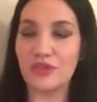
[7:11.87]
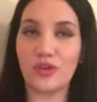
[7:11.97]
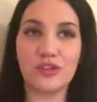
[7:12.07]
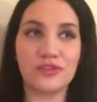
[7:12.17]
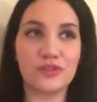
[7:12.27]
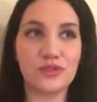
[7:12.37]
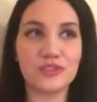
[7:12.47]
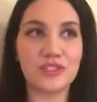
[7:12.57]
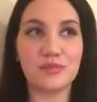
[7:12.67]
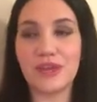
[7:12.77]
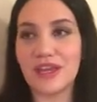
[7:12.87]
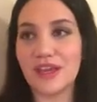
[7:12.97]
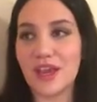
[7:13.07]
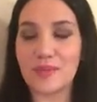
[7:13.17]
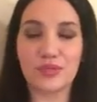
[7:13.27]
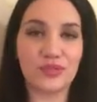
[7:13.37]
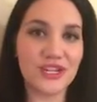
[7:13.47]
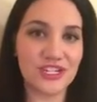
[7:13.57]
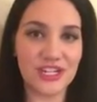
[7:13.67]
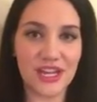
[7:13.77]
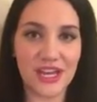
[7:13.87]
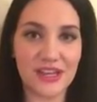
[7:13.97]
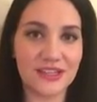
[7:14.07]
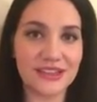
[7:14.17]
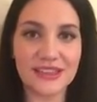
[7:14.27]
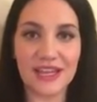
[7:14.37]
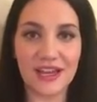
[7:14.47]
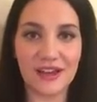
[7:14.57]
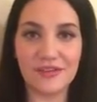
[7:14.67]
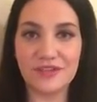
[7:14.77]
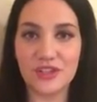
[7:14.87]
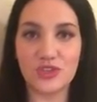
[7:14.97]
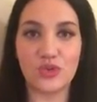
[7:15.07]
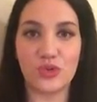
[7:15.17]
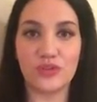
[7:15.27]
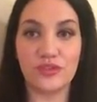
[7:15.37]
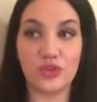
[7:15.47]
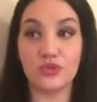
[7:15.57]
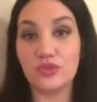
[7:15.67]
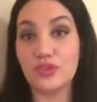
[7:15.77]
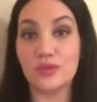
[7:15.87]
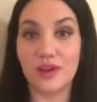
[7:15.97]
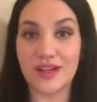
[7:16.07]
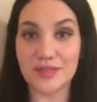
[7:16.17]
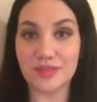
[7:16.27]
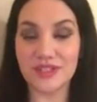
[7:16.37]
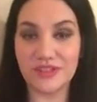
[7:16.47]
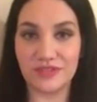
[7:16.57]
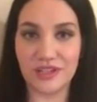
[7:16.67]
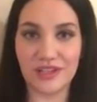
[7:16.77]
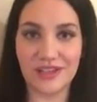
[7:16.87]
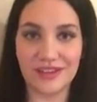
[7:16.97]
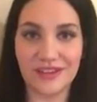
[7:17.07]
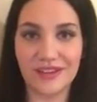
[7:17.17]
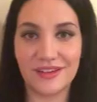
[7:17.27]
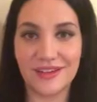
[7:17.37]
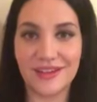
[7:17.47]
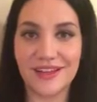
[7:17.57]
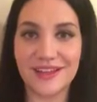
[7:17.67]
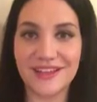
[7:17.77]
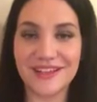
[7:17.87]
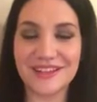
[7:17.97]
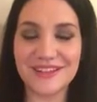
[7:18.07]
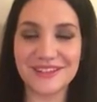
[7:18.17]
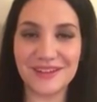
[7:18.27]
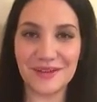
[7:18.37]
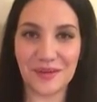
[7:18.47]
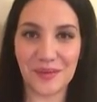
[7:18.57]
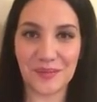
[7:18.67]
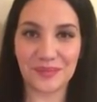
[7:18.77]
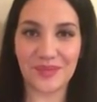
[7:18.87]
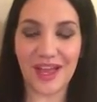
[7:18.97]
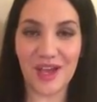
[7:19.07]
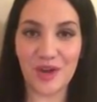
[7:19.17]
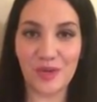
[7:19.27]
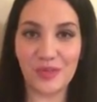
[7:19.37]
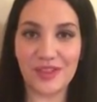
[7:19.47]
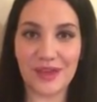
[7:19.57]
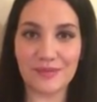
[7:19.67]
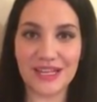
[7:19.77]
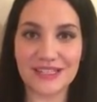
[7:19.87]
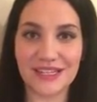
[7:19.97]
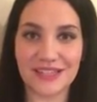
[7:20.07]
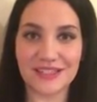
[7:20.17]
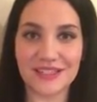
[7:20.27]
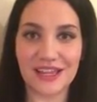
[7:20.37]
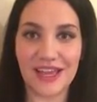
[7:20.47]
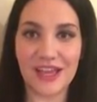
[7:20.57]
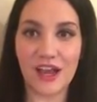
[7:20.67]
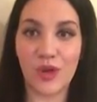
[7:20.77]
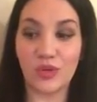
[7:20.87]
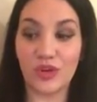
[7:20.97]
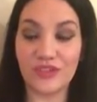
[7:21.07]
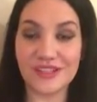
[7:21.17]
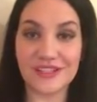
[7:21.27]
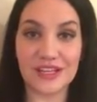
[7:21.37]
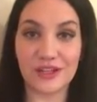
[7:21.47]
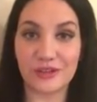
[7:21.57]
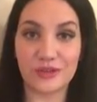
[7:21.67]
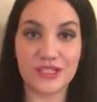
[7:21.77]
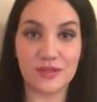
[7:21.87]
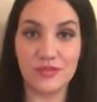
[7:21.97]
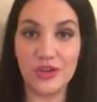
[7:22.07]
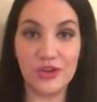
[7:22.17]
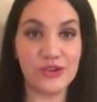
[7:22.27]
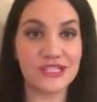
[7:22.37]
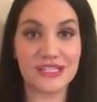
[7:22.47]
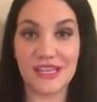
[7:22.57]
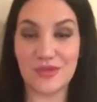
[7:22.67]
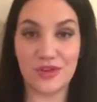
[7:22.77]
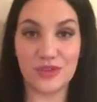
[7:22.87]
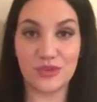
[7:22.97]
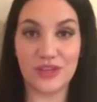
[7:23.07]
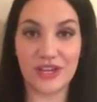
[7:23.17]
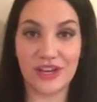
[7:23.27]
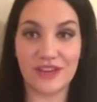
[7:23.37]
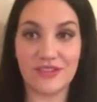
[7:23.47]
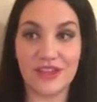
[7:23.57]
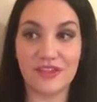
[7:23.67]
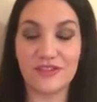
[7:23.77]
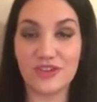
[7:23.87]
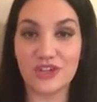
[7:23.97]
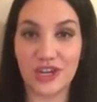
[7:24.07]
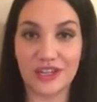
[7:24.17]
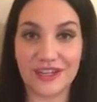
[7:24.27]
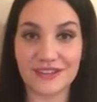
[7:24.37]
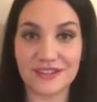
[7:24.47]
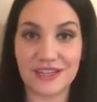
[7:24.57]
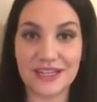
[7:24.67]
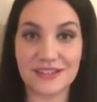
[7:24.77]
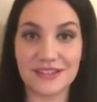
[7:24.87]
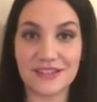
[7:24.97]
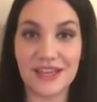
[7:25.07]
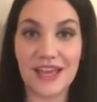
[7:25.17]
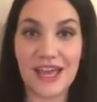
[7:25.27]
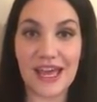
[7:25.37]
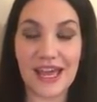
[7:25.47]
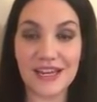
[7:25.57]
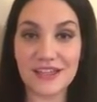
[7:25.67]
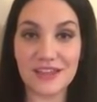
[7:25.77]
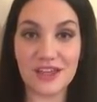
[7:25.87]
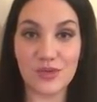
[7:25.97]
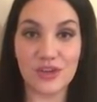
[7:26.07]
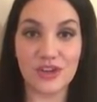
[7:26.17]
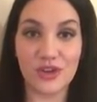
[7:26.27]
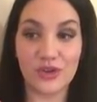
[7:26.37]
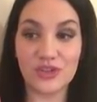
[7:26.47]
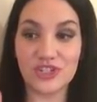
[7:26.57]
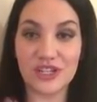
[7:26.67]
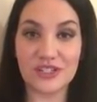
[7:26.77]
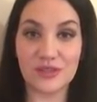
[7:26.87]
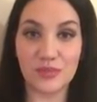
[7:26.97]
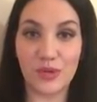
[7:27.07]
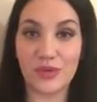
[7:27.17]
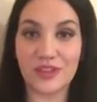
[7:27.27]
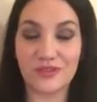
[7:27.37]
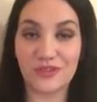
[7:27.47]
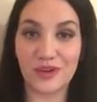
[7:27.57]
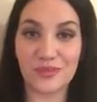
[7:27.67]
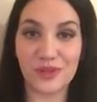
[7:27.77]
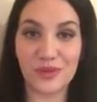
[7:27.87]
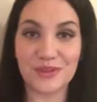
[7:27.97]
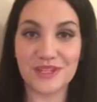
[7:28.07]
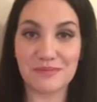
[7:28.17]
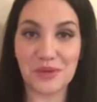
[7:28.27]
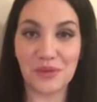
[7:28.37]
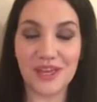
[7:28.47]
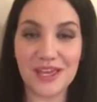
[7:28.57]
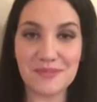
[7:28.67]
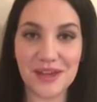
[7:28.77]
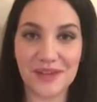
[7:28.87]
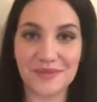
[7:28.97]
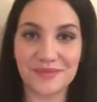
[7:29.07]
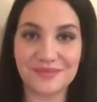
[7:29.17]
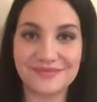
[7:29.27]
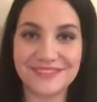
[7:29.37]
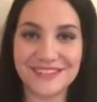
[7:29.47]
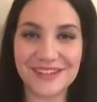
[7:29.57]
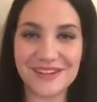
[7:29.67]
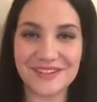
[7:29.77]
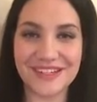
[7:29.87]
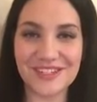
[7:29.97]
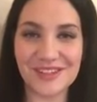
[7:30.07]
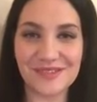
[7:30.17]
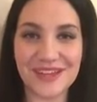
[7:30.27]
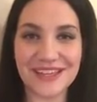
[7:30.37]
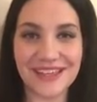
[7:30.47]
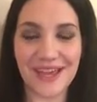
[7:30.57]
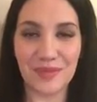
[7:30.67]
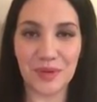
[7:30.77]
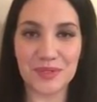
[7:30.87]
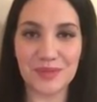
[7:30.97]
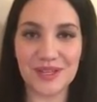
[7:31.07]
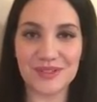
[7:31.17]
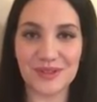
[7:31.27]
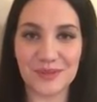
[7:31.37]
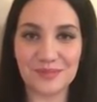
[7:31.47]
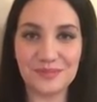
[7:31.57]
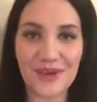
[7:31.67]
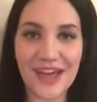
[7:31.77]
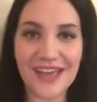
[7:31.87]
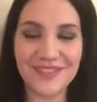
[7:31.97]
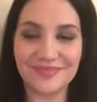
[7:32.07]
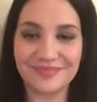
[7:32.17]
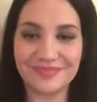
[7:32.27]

growthful, to be appreciated, loved, adored for who you are specifically. So, I hope all that makes sense today. I will obviously include some notes, keywords, all that kind of thing, a few journal exercises. Anything you want to know, just pop it in the forum below or send me a wee email. So, enjoy the week and we will speak soon. Bye!